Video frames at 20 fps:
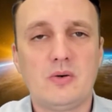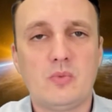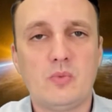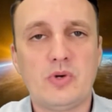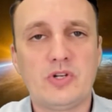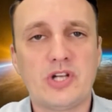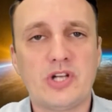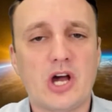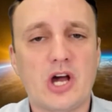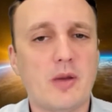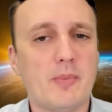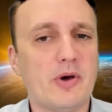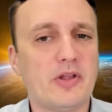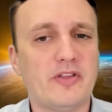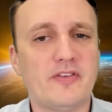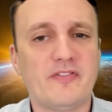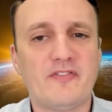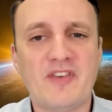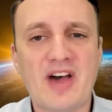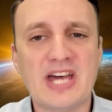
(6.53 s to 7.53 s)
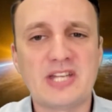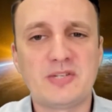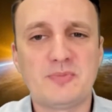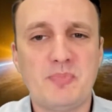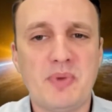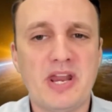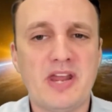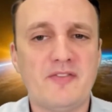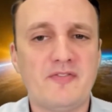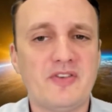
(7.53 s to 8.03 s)
We talk about the vast
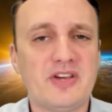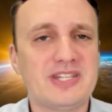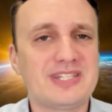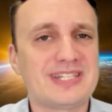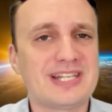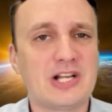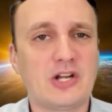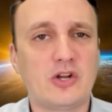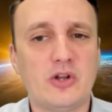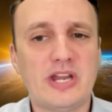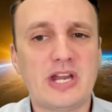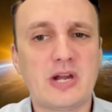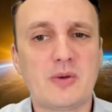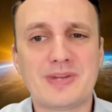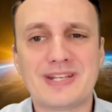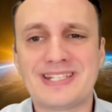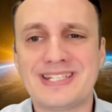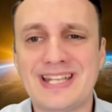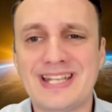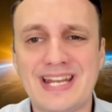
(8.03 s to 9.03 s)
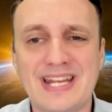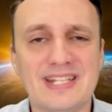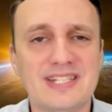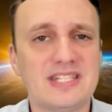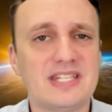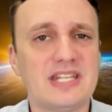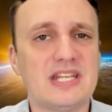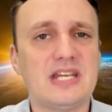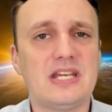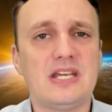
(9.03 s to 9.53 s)
benefits, including
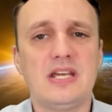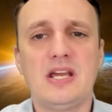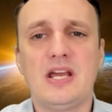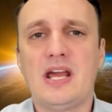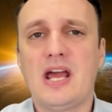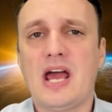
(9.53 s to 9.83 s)
resiliency,